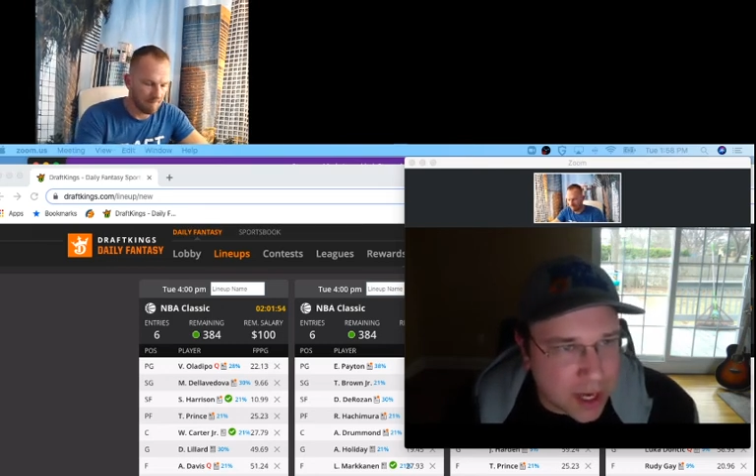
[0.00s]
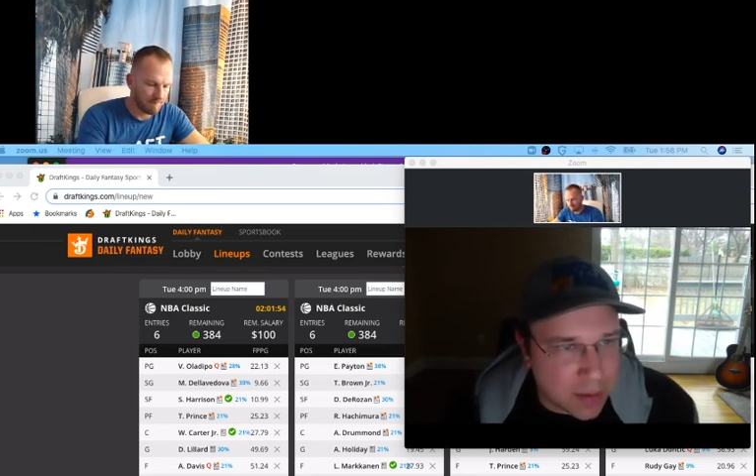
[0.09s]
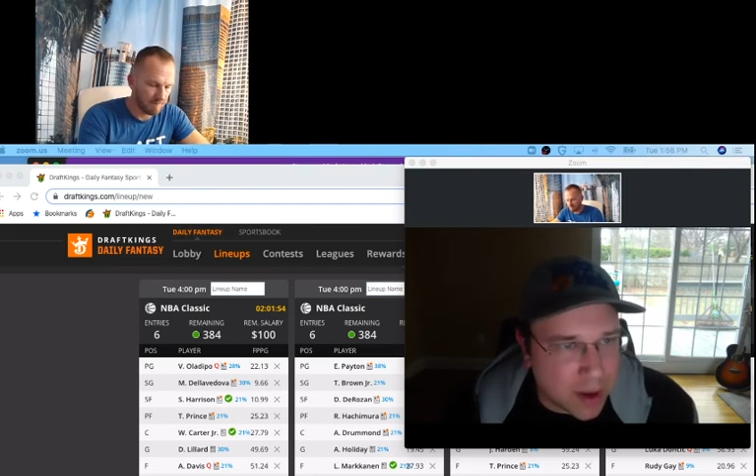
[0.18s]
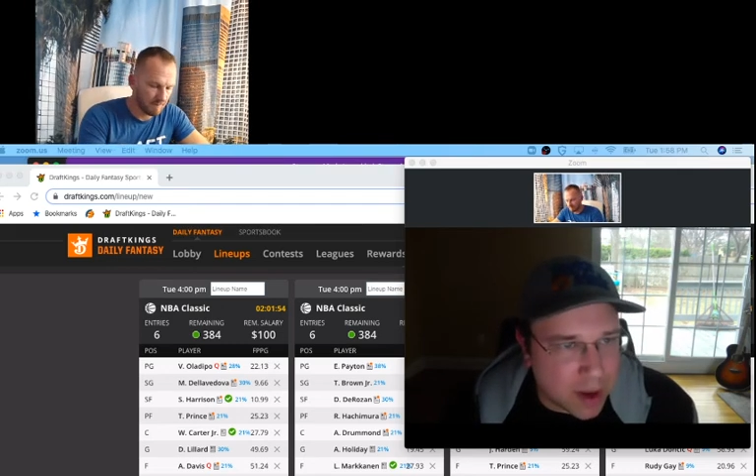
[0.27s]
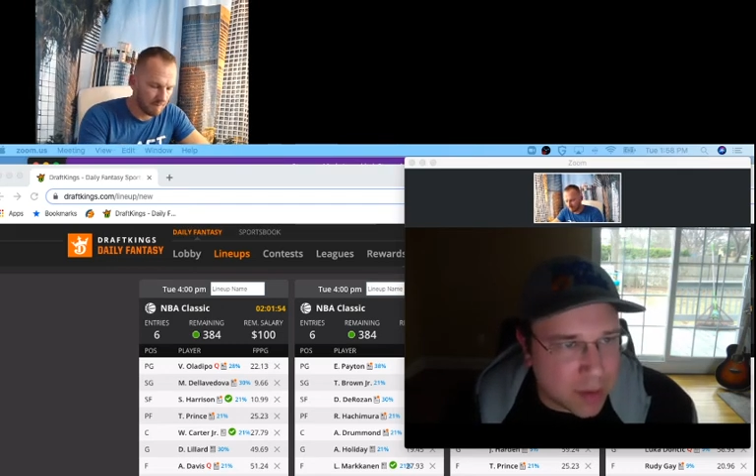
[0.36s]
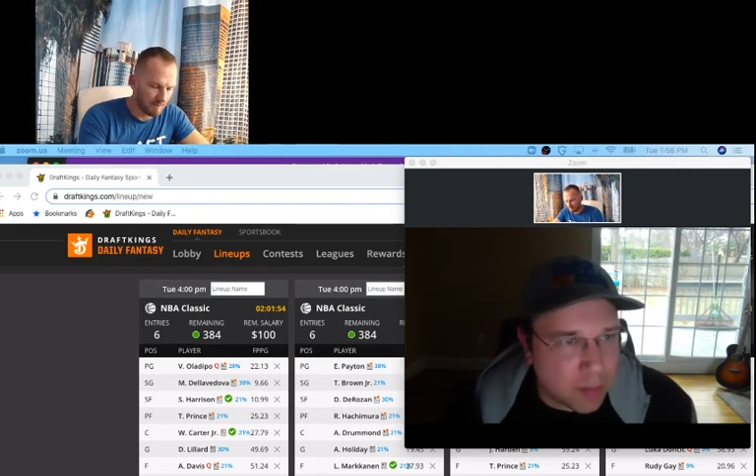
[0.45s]
I'm
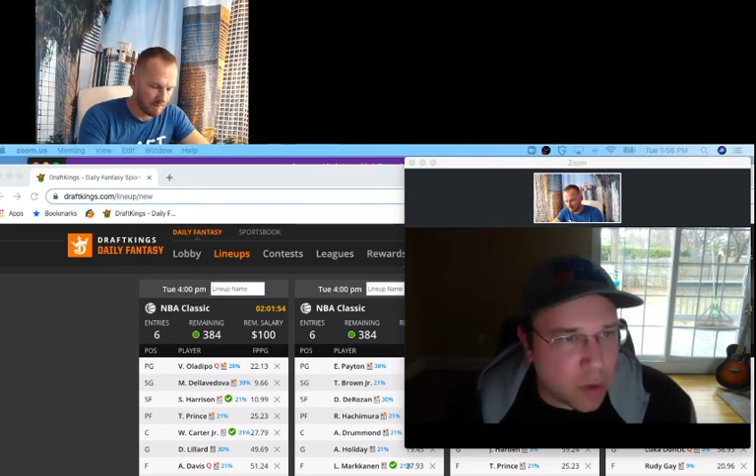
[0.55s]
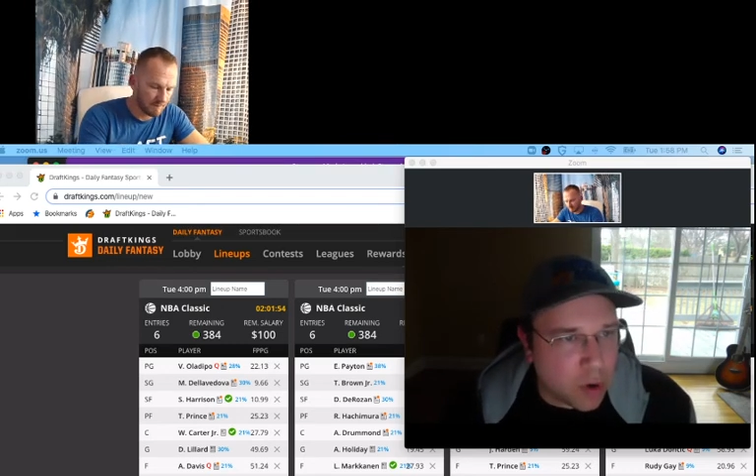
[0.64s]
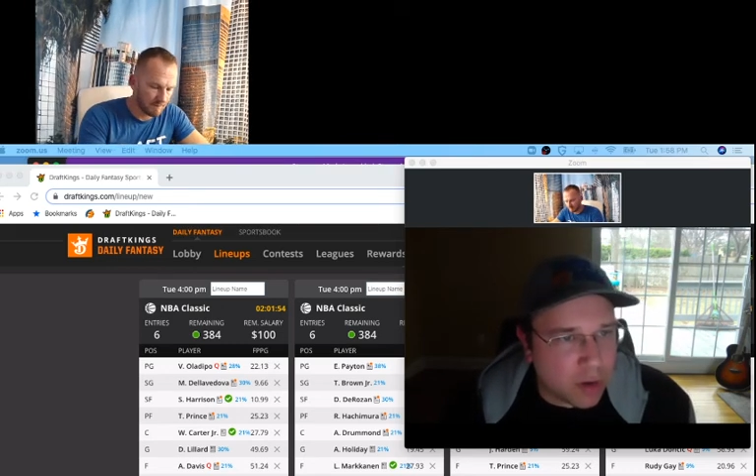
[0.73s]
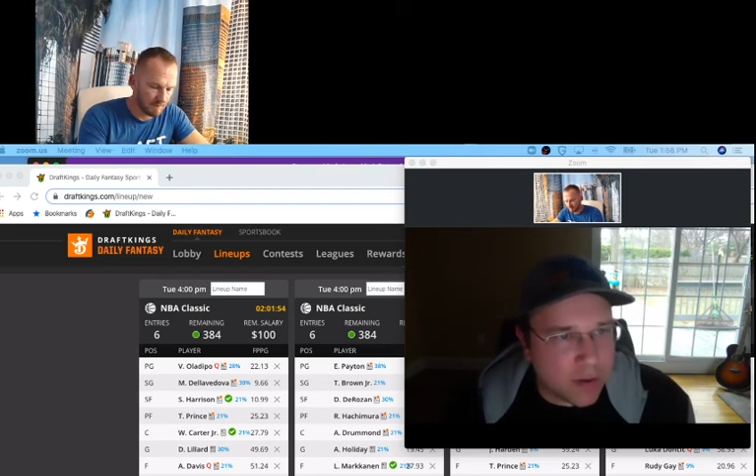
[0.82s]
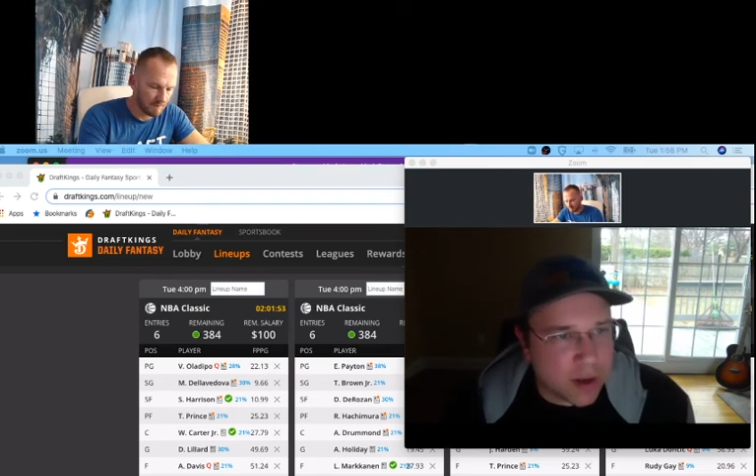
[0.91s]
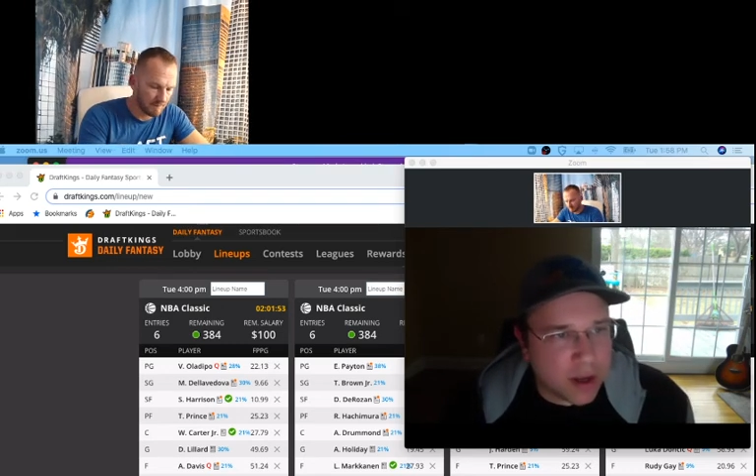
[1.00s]
more of